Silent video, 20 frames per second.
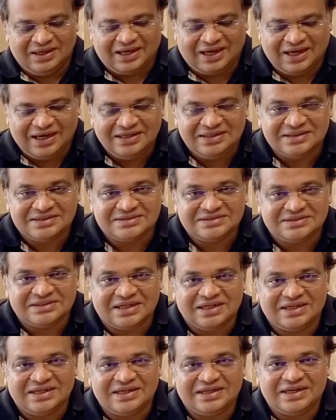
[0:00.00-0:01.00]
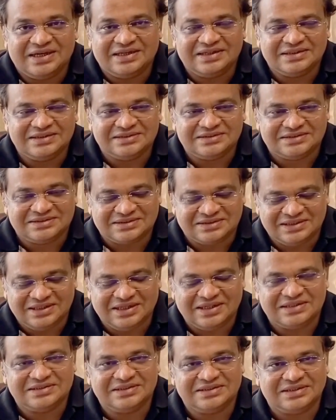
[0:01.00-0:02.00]
I just segregate this
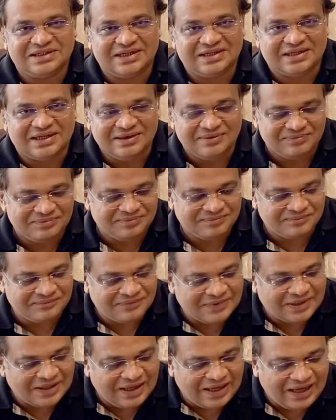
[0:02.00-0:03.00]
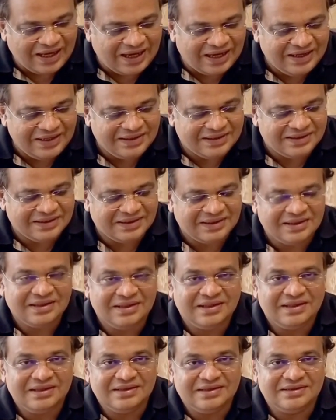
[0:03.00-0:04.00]
legacy data, and
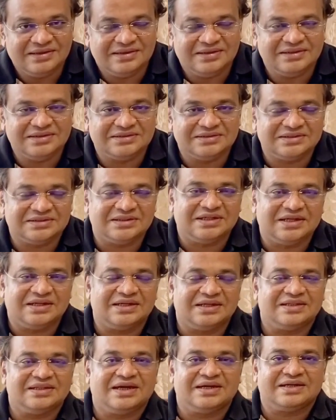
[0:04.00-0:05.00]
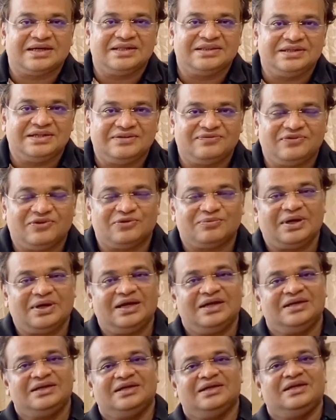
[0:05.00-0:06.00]
this is the data that I need for
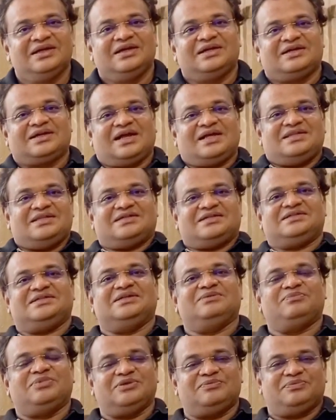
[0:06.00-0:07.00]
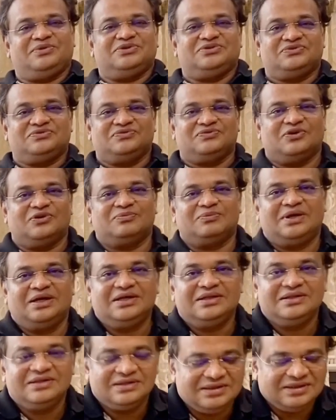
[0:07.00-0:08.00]
my transactional purpose, for
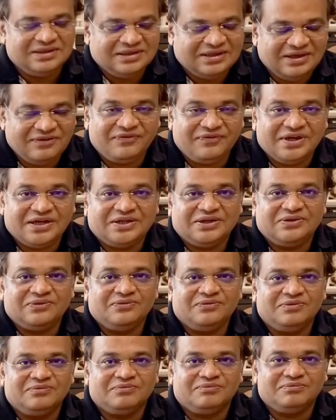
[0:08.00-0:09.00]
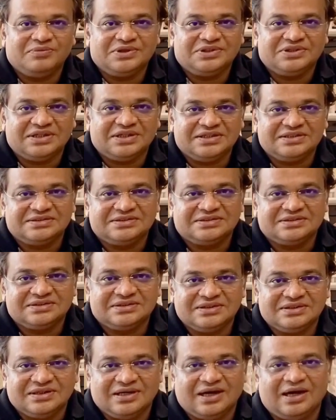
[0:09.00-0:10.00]
my effective
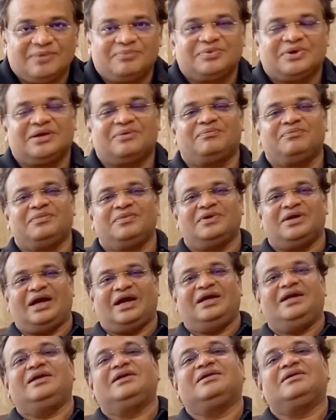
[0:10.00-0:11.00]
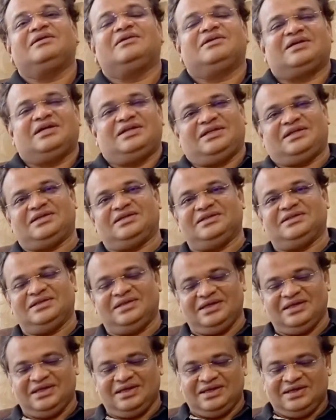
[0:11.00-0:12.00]
business upkeep and running.
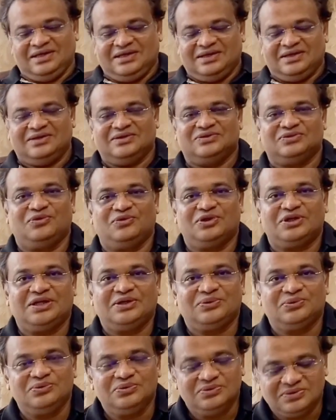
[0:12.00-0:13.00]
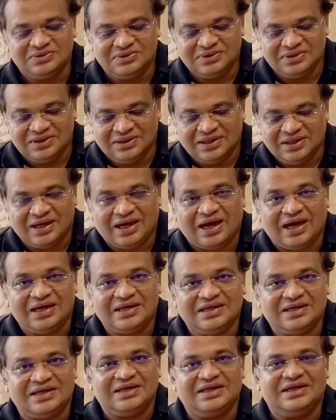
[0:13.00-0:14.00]
So what I do,
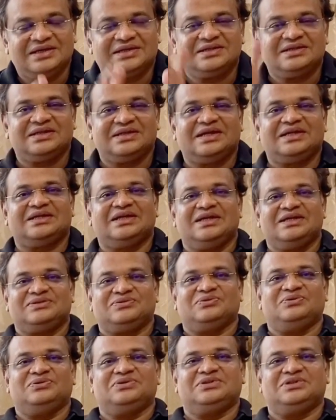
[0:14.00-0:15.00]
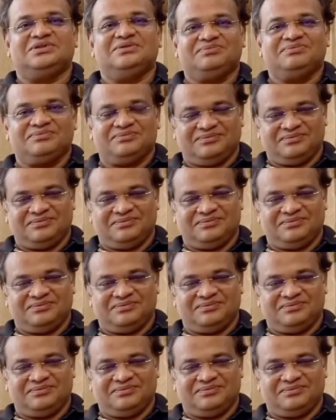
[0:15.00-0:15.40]
I create a data lake solution